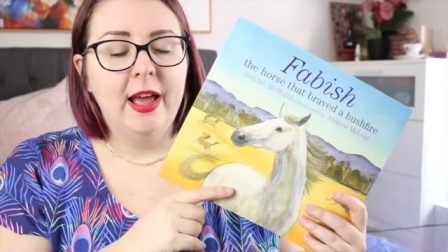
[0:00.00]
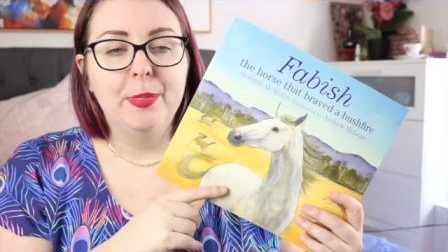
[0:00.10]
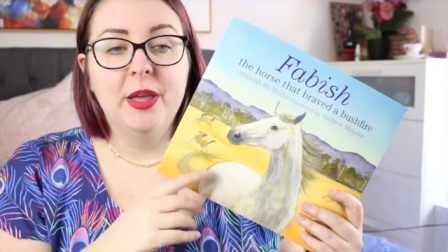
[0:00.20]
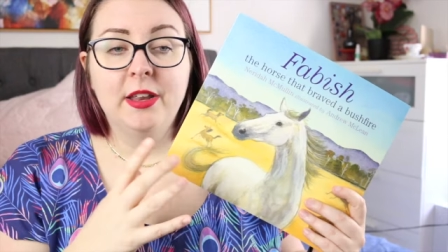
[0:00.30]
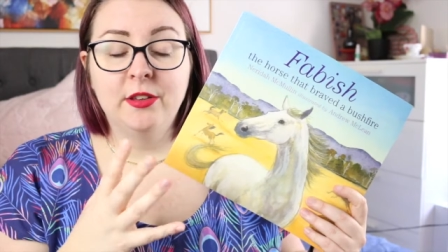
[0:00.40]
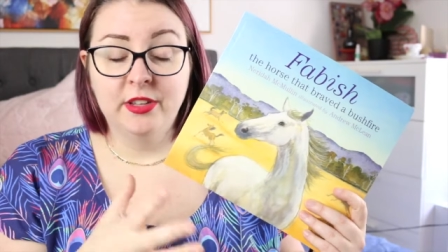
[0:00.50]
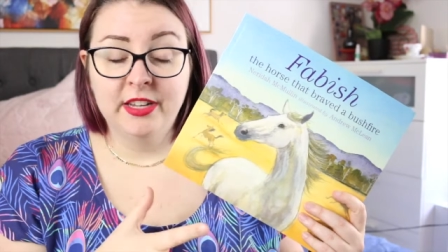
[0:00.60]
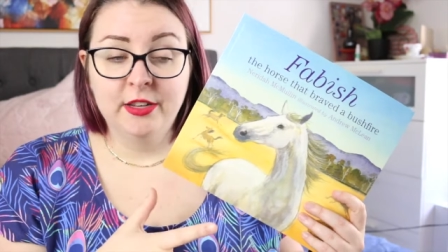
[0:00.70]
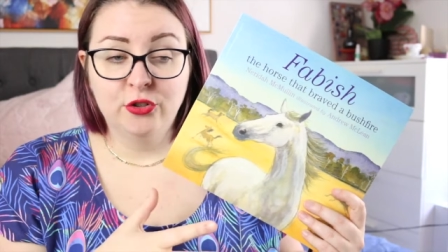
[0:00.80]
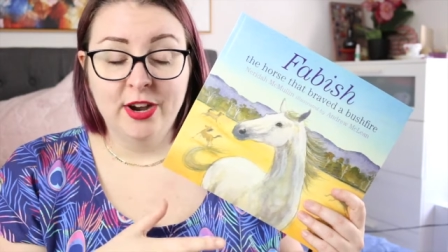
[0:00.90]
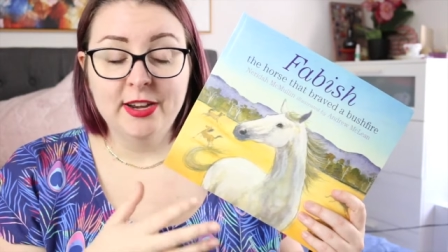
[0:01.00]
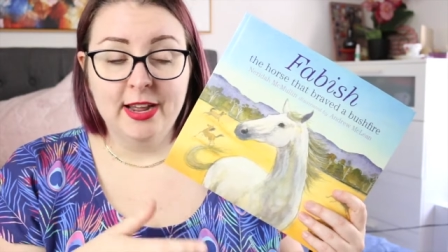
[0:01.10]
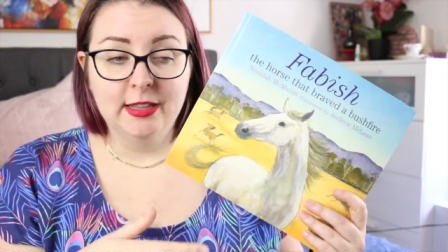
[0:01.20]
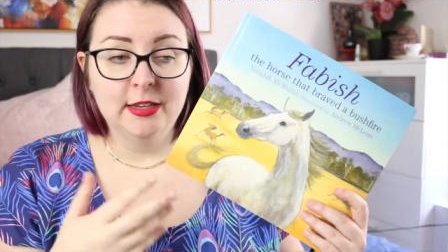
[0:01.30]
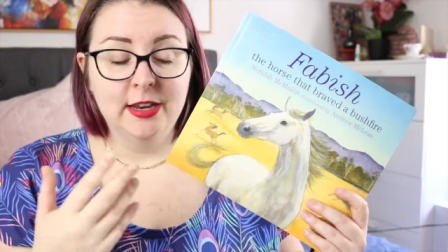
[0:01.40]
And then the trainer
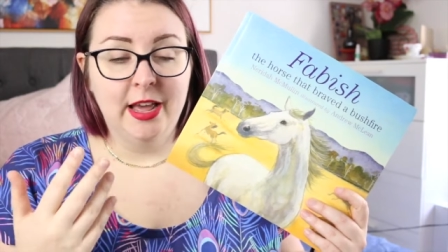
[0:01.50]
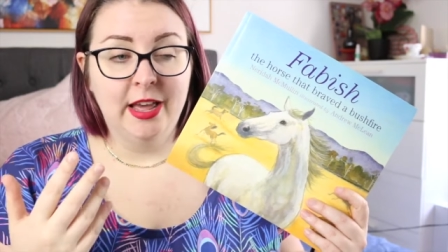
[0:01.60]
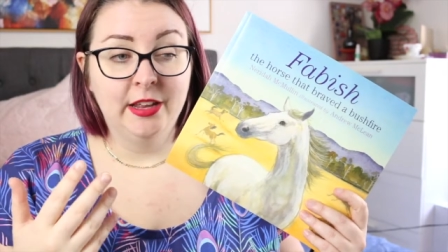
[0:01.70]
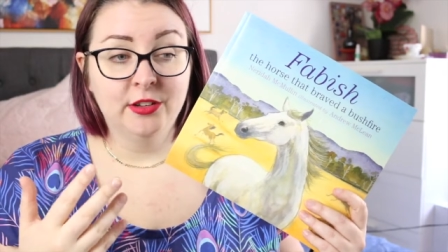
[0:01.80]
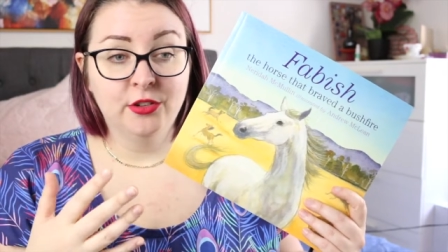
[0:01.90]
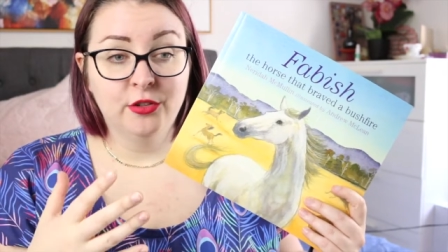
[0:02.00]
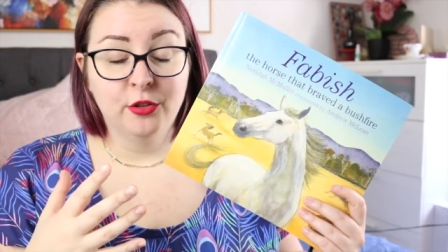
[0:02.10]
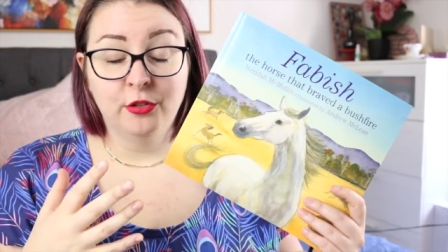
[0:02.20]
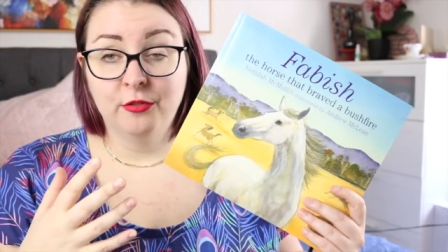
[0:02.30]
Alan and the